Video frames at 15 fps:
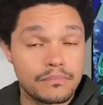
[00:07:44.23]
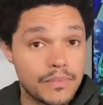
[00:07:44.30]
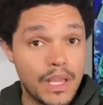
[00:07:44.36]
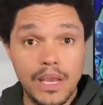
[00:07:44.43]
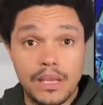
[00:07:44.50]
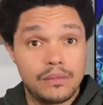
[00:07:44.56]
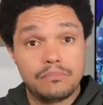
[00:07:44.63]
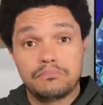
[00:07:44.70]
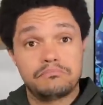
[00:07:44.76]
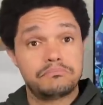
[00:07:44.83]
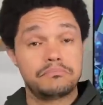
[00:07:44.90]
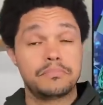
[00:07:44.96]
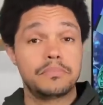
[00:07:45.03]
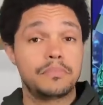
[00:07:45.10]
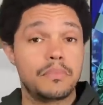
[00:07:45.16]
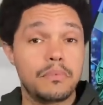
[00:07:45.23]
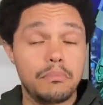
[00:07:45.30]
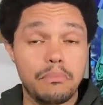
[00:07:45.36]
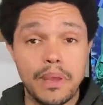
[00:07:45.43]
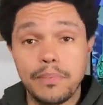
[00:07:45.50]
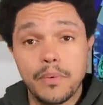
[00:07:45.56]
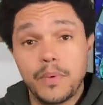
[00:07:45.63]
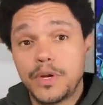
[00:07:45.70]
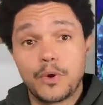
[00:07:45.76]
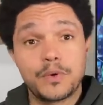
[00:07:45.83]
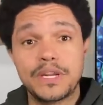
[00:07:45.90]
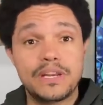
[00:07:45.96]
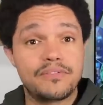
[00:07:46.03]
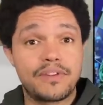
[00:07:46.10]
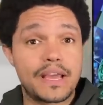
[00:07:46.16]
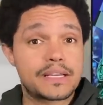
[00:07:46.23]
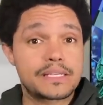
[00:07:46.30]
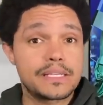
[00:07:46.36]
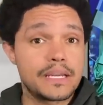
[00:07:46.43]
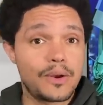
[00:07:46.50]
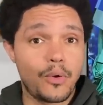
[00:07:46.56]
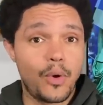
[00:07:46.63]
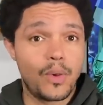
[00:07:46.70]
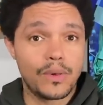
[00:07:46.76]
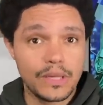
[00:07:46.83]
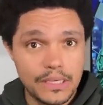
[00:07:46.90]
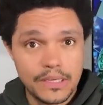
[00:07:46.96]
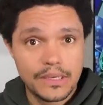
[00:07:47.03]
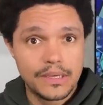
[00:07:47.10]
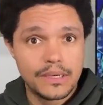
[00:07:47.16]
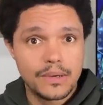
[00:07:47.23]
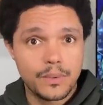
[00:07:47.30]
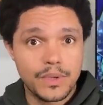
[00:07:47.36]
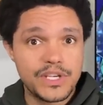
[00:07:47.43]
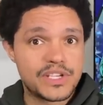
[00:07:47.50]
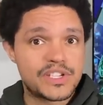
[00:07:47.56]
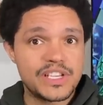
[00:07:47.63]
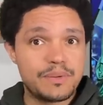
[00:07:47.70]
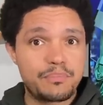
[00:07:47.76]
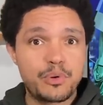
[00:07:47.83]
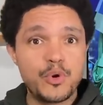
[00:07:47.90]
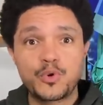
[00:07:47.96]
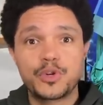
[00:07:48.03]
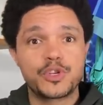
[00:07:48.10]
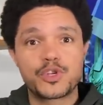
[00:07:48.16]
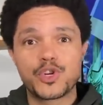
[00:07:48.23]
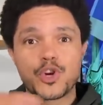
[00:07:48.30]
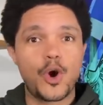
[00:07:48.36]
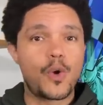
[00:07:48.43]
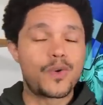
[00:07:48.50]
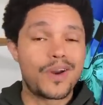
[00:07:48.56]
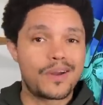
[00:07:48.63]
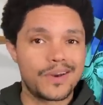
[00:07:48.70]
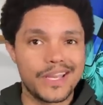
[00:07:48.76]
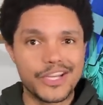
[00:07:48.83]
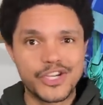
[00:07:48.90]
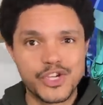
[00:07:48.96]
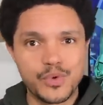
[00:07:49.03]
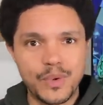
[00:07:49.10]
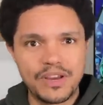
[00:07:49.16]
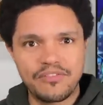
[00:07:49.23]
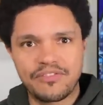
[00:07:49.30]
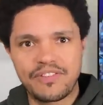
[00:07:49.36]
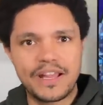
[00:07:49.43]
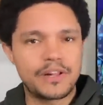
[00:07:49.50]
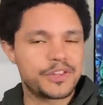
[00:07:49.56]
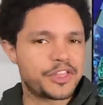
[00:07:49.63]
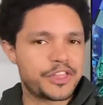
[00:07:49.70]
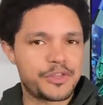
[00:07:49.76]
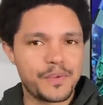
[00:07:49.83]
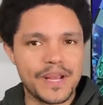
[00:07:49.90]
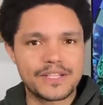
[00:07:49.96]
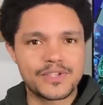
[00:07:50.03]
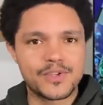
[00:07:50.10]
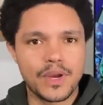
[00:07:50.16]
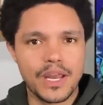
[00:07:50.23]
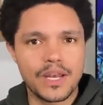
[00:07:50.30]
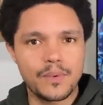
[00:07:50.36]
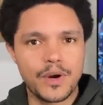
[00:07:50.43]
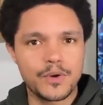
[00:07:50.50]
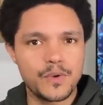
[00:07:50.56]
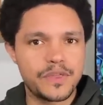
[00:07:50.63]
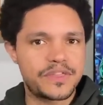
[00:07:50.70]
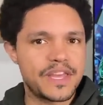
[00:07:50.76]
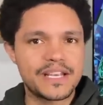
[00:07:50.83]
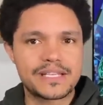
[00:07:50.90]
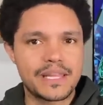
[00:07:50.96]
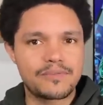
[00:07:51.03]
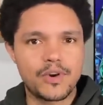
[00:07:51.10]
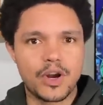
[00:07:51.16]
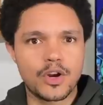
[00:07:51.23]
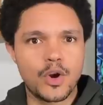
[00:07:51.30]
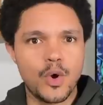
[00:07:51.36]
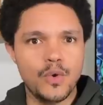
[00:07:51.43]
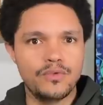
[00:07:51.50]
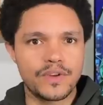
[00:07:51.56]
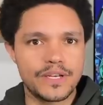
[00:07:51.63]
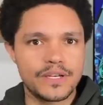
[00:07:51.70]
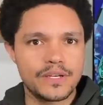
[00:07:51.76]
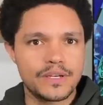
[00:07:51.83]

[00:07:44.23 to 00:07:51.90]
Hey, maybe we don't need a vaccine at all. We just need Putin to go around issuing veiled threats to anyone who thinks they've got COVID.